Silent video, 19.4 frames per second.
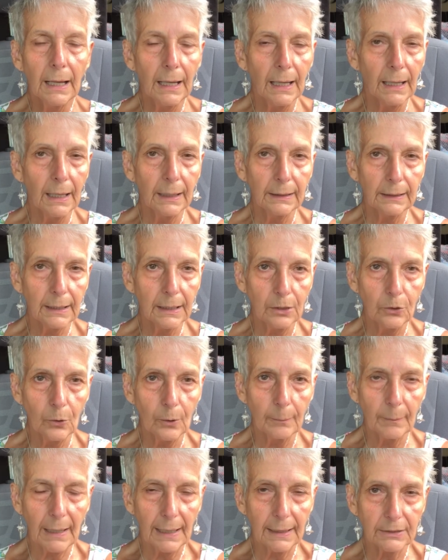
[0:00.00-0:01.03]
And can
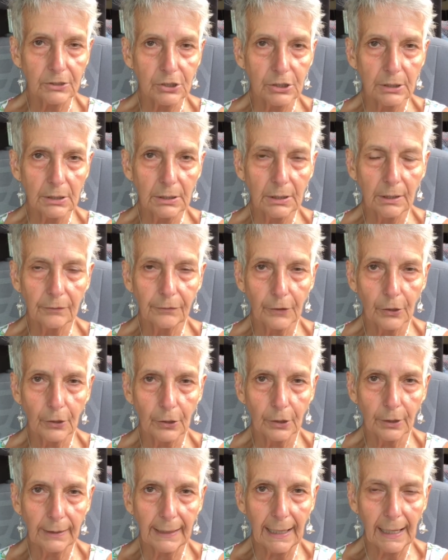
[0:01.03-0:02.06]
you imagine if a
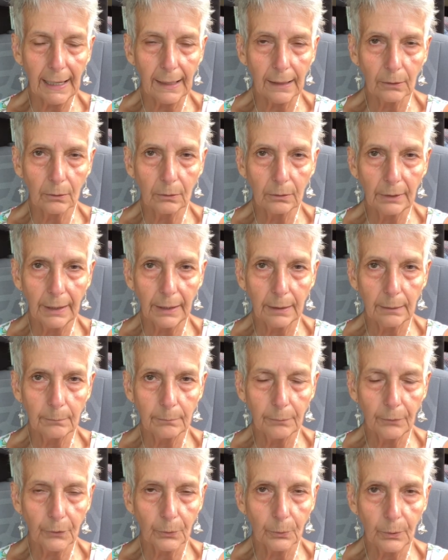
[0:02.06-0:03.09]
herd of cattle
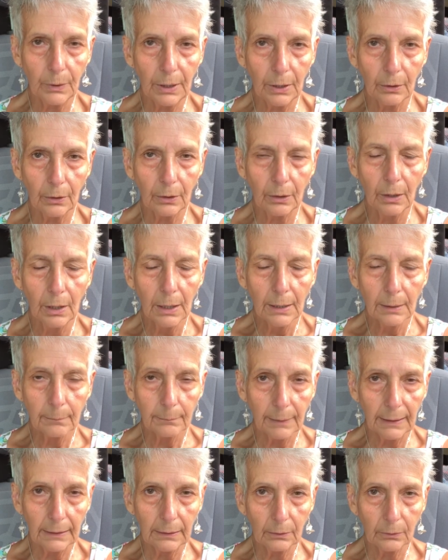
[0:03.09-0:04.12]
came through here?
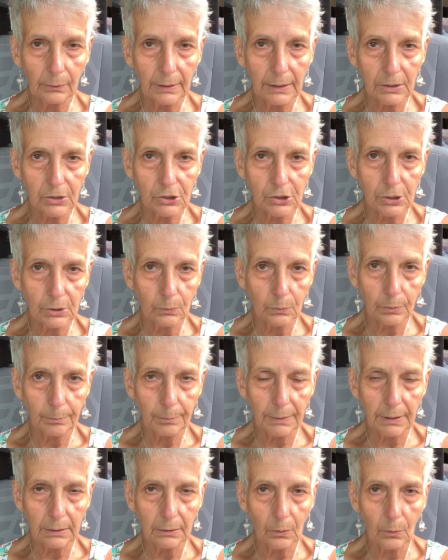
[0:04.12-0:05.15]
My little kitchen
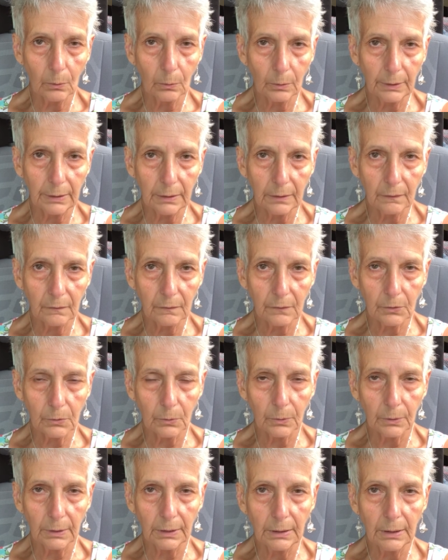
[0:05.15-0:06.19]
would be totally
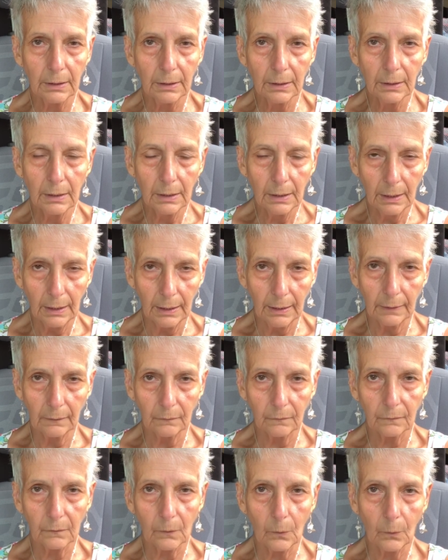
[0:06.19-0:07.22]
destroyed.
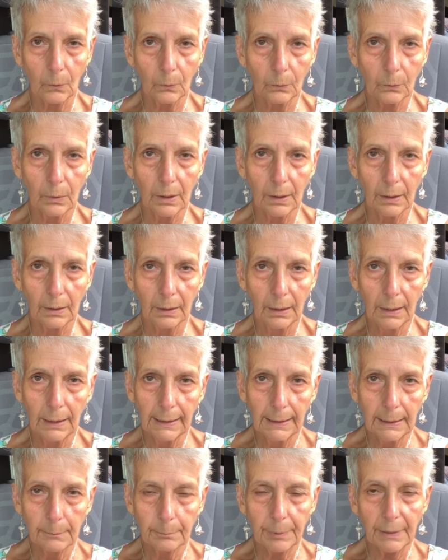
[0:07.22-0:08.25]
And so,
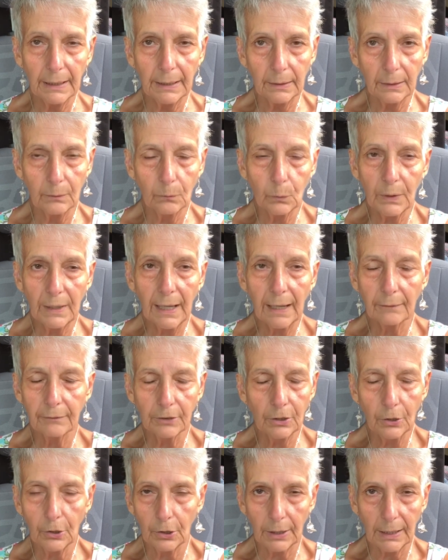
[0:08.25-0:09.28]
but we
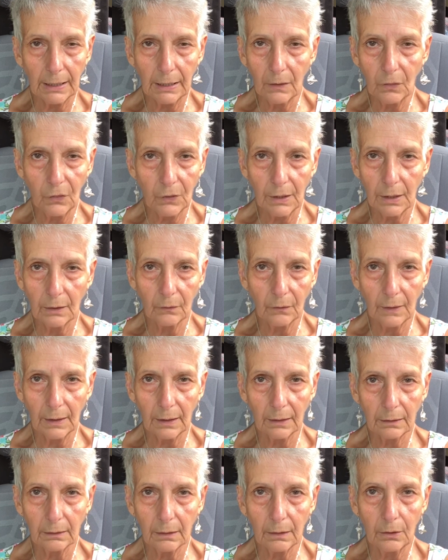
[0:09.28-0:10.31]
haven't heard anything
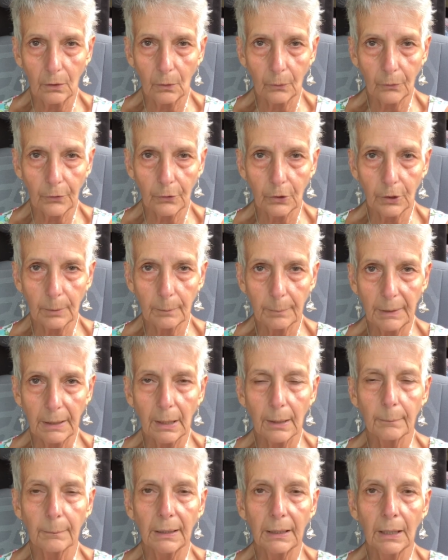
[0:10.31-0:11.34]
that, you know, they're going to be
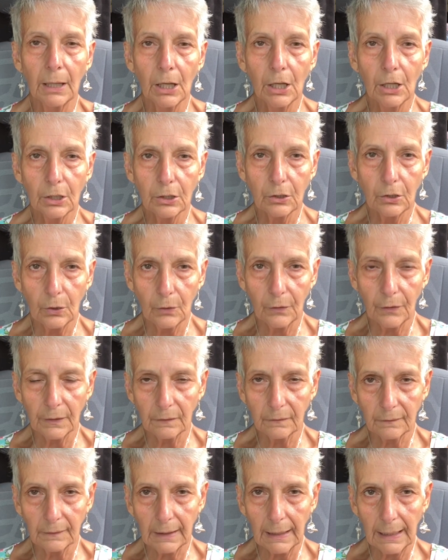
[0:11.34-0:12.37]
coming to
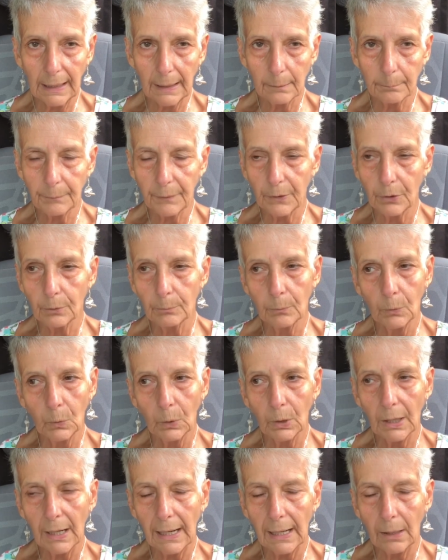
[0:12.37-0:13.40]
this camp. They're
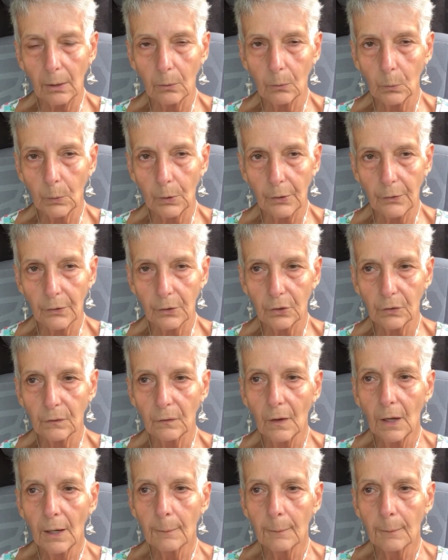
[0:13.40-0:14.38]
more out where there's